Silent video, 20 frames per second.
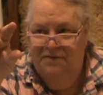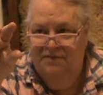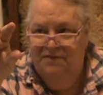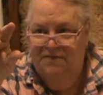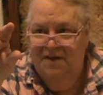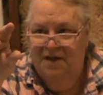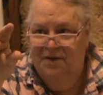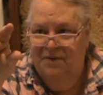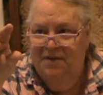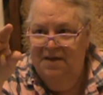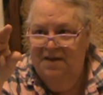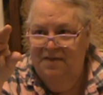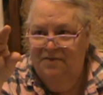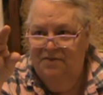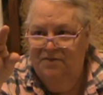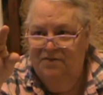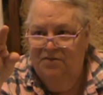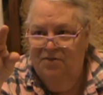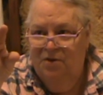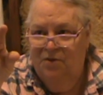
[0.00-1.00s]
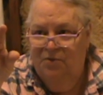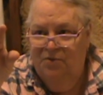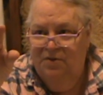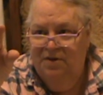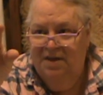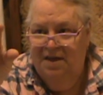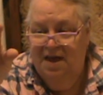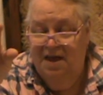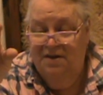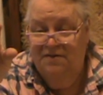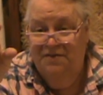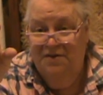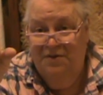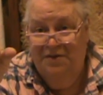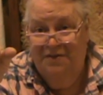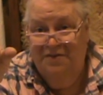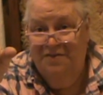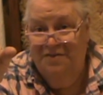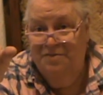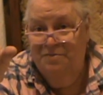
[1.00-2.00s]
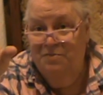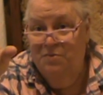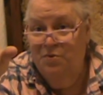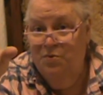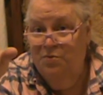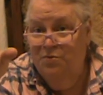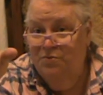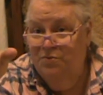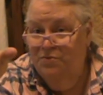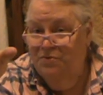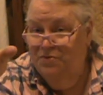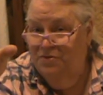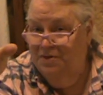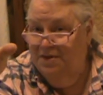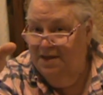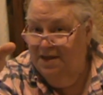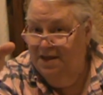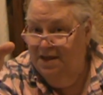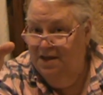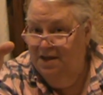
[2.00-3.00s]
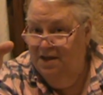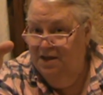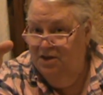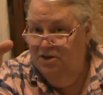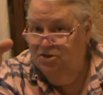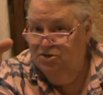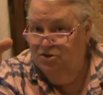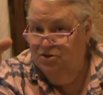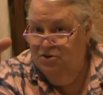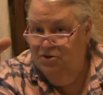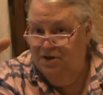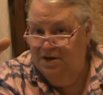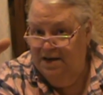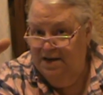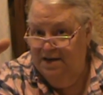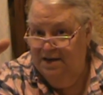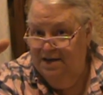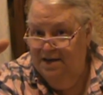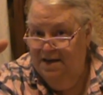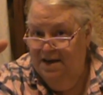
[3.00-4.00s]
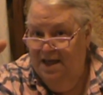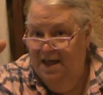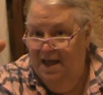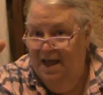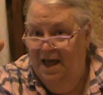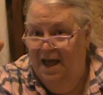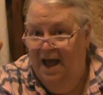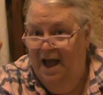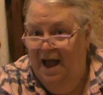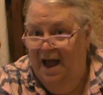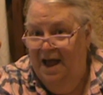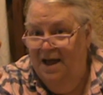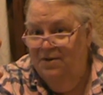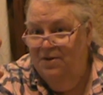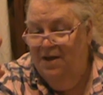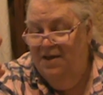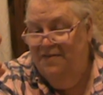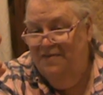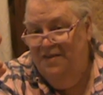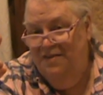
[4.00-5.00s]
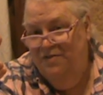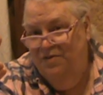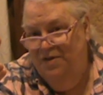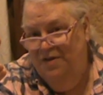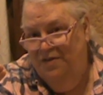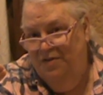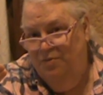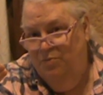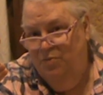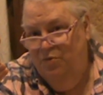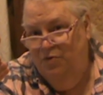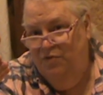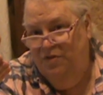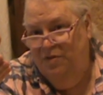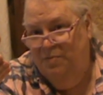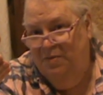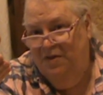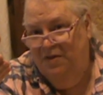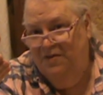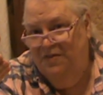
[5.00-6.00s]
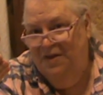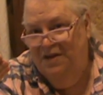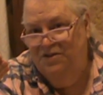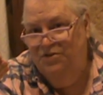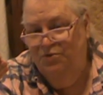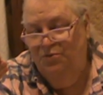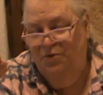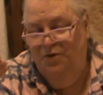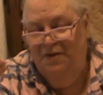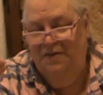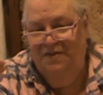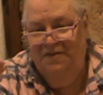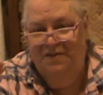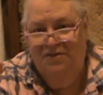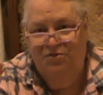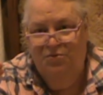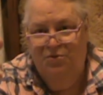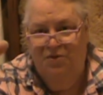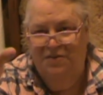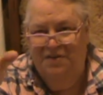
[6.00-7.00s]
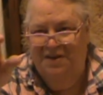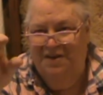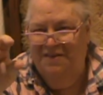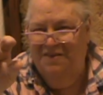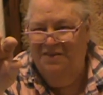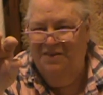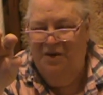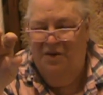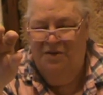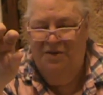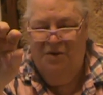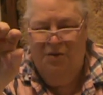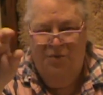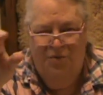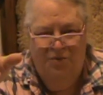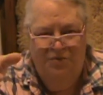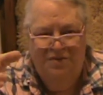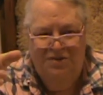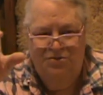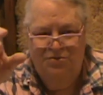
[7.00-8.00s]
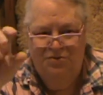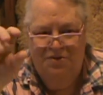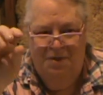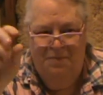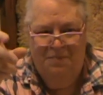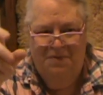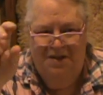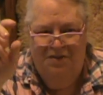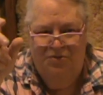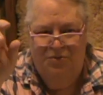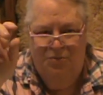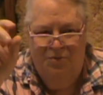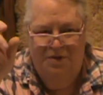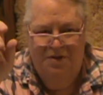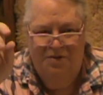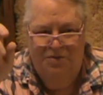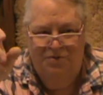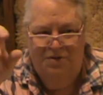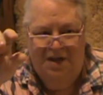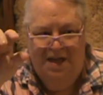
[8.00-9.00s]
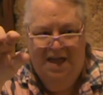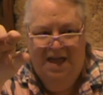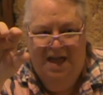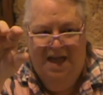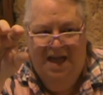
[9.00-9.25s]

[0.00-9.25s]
very slowly and very smoothly turning. And I say very smoothly because that door is a door that is old. The doorknob thing's oiled.